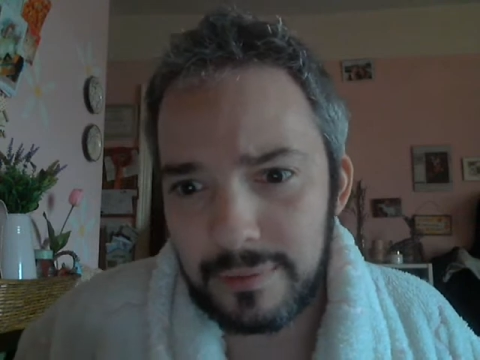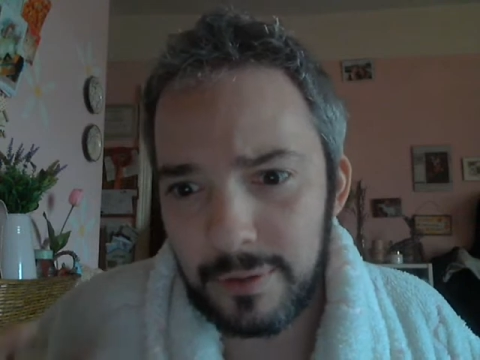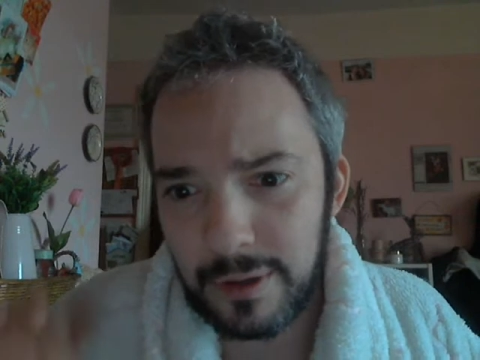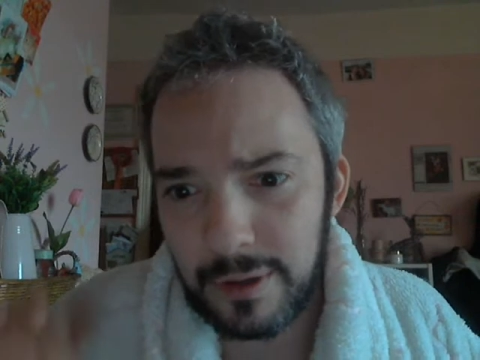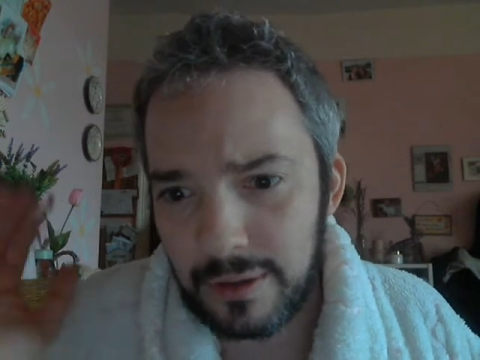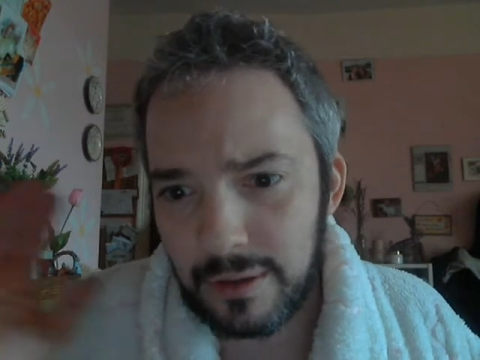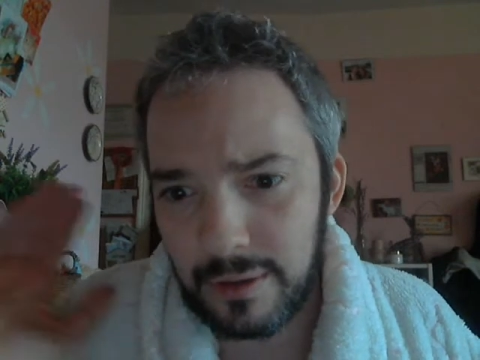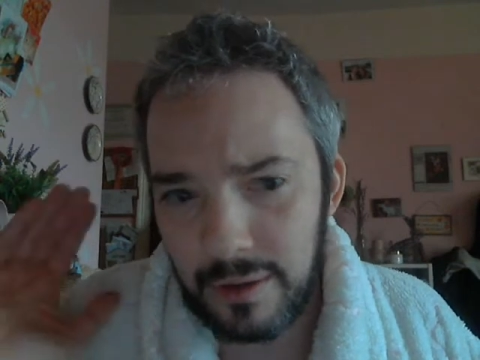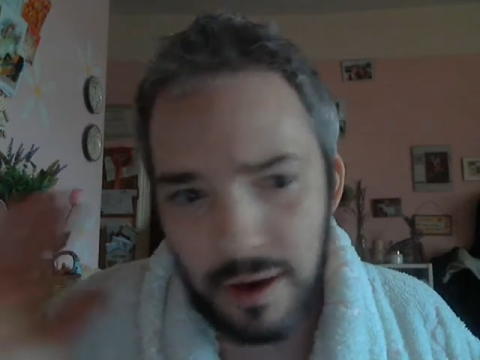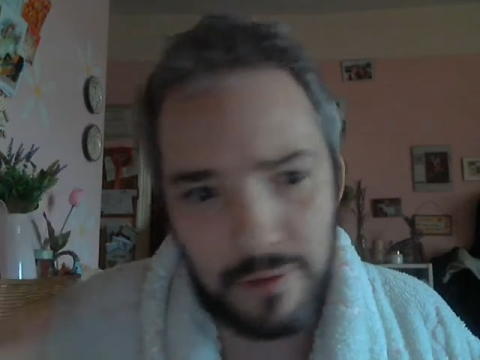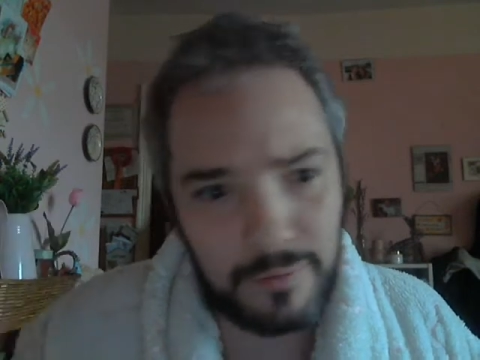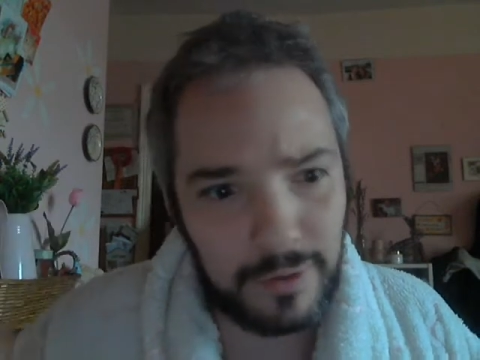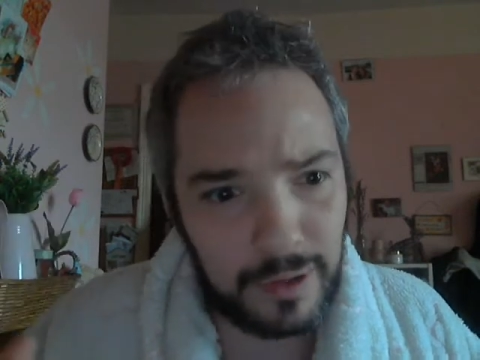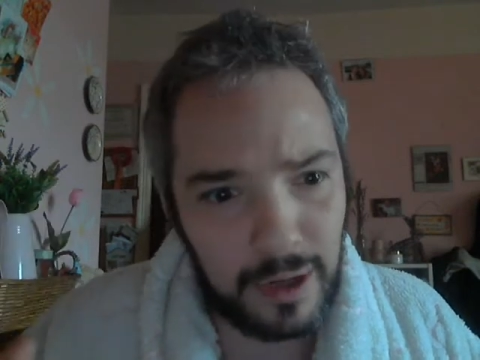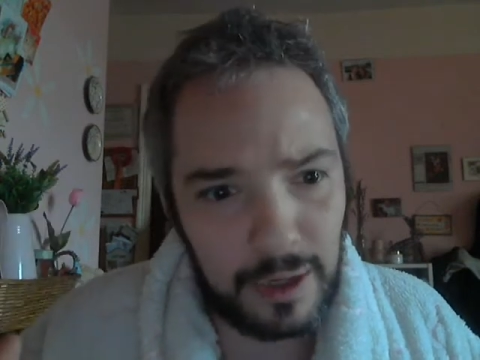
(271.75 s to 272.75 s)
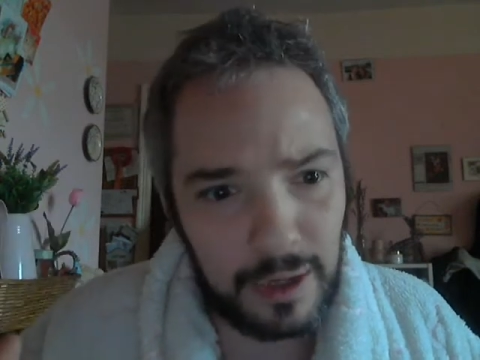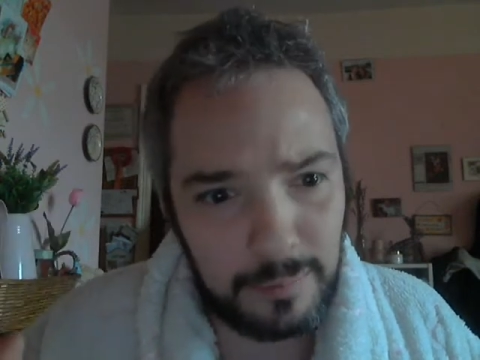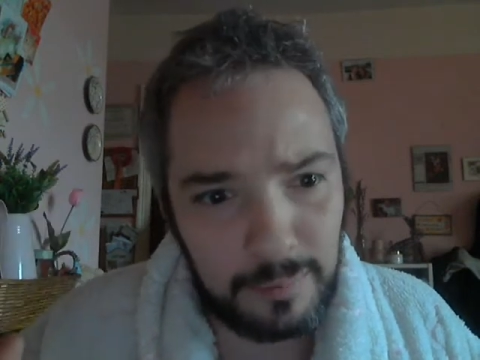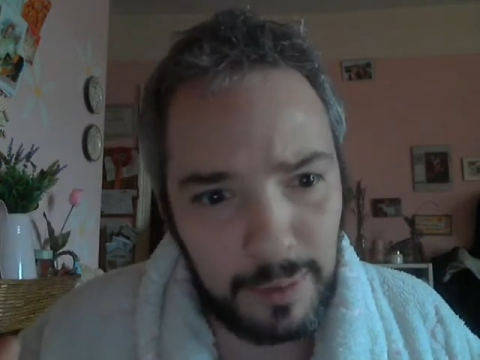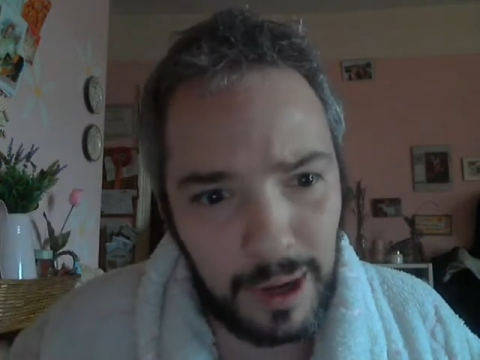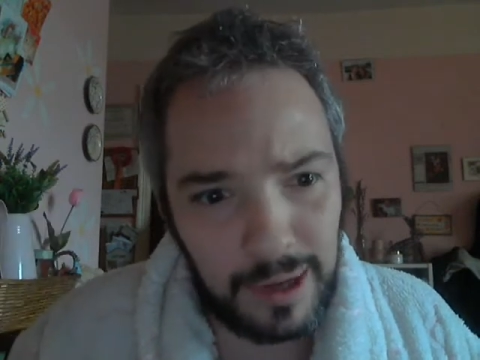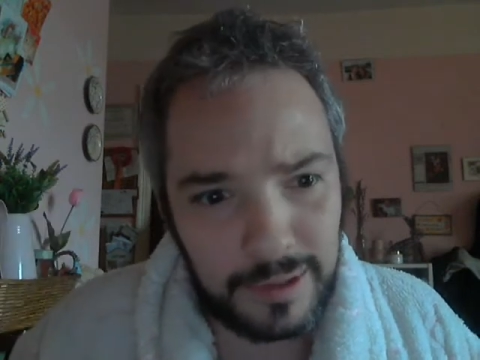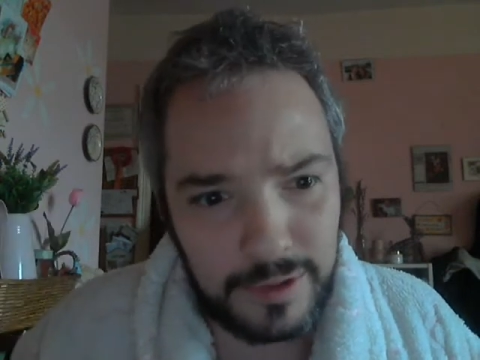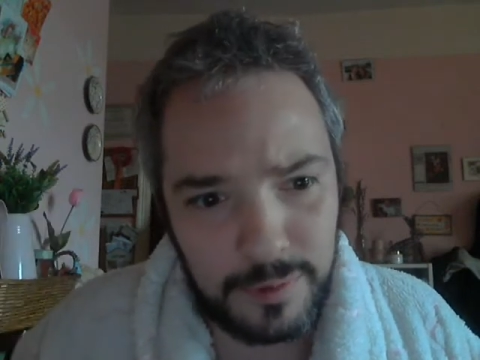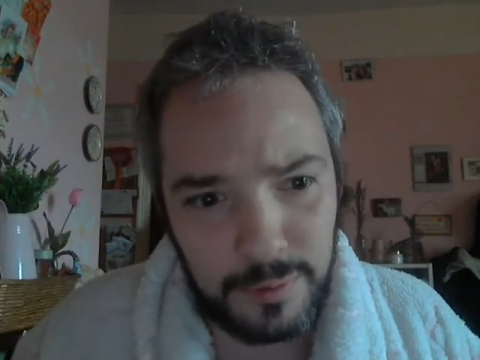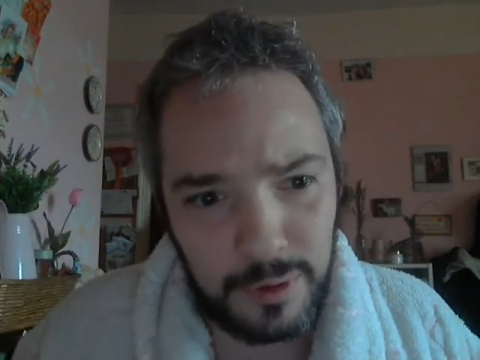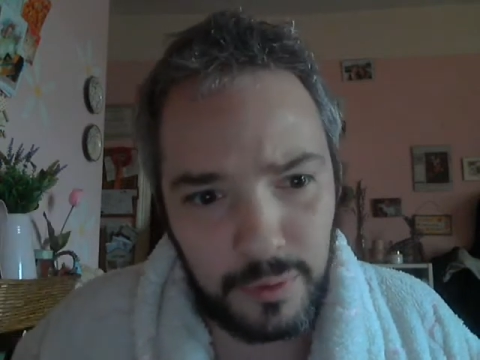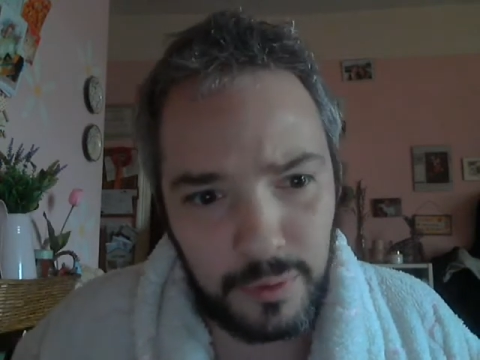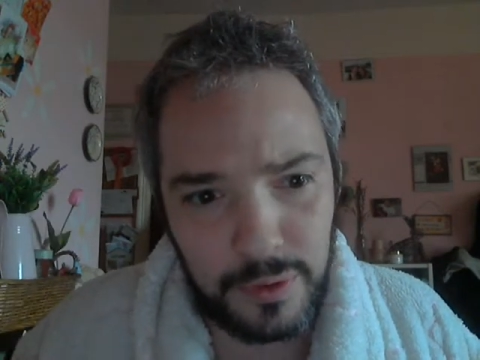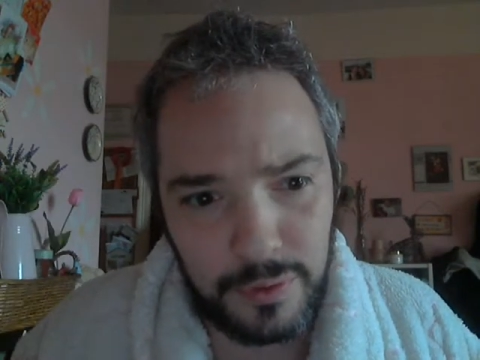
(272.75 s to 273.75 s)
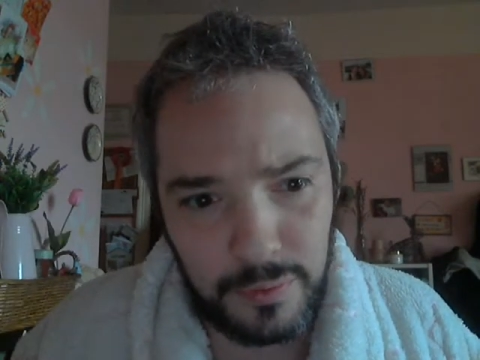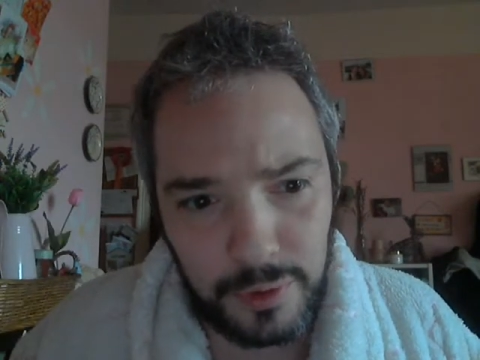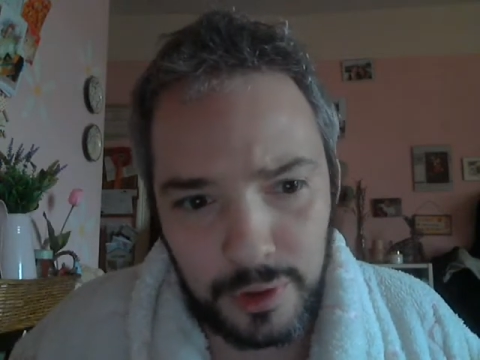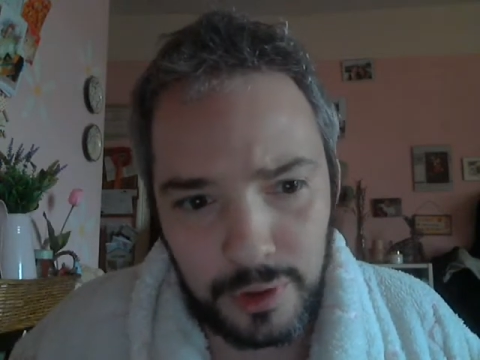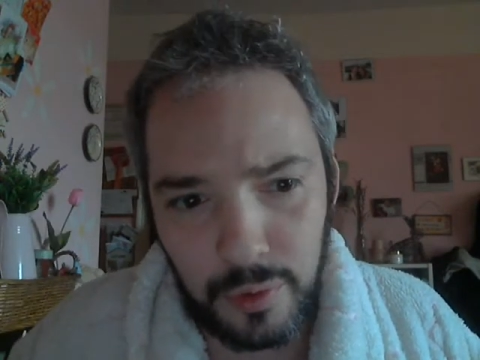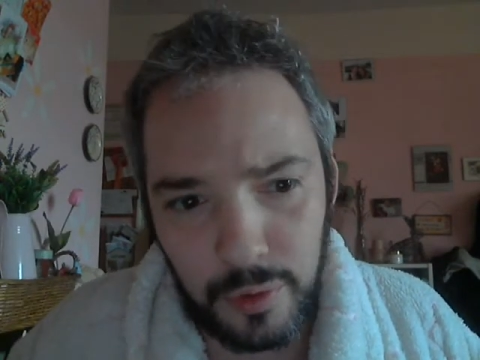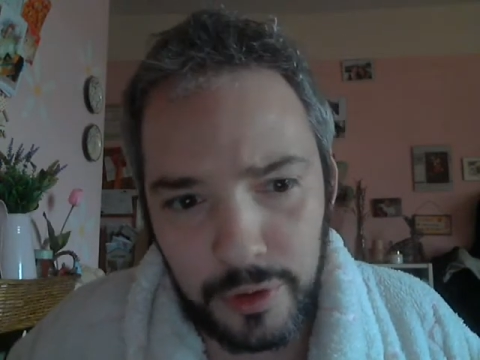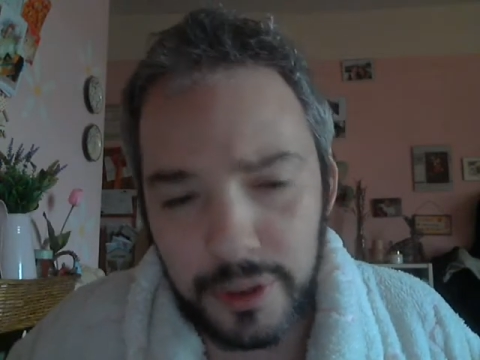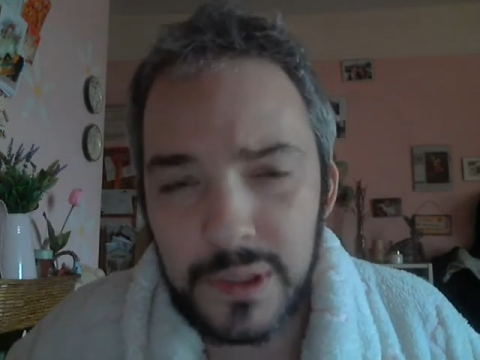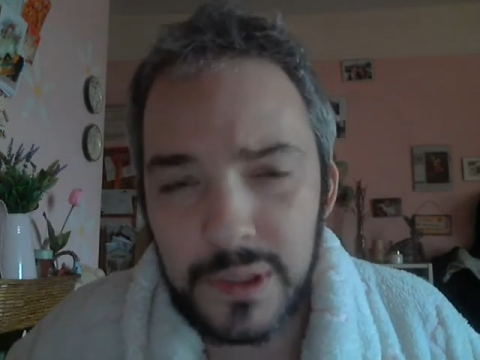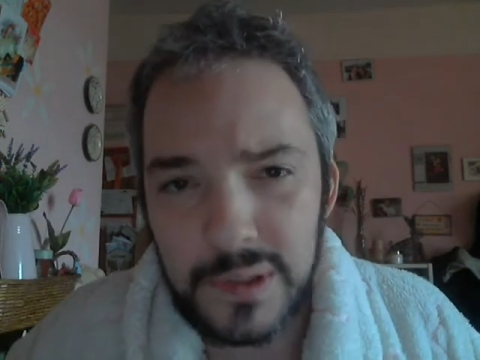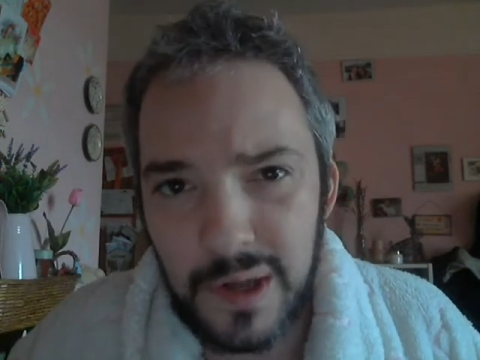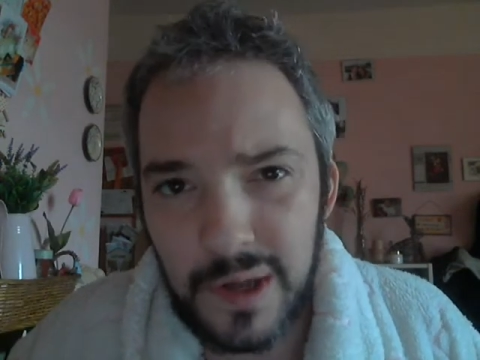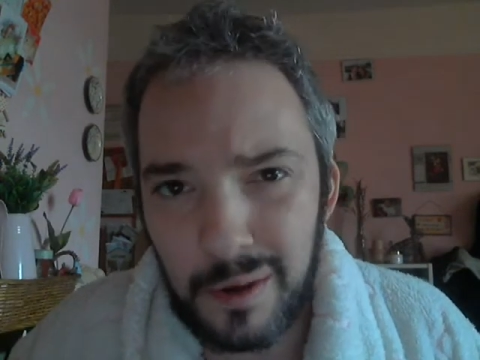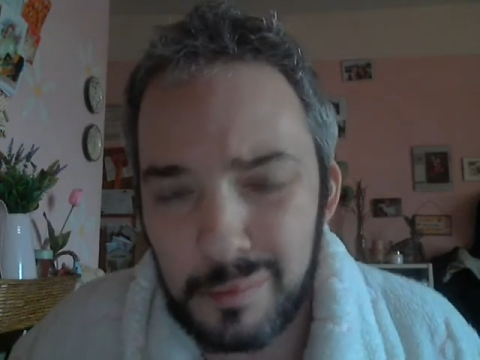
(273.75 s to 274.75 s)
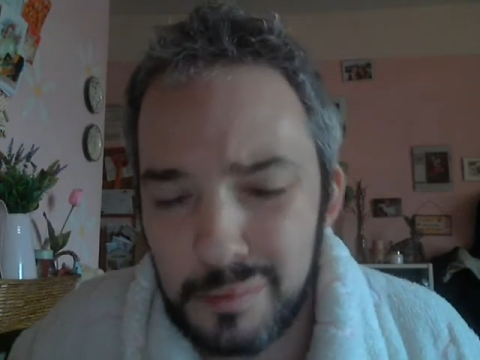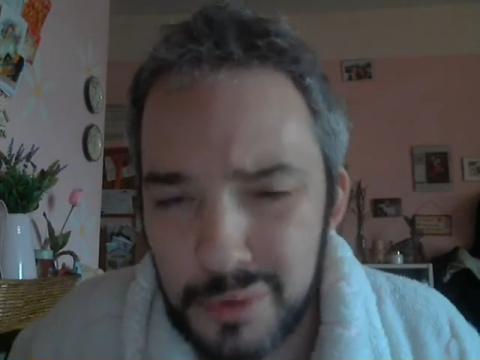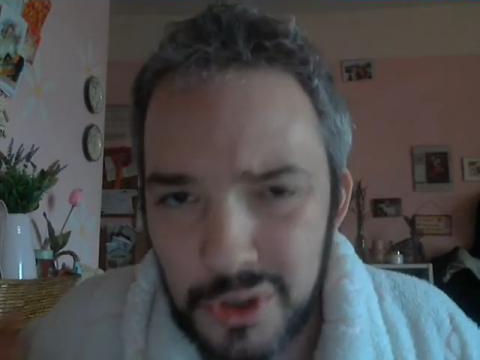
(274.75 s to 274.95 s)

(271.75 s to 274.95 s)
he never got back to me with the recording in time.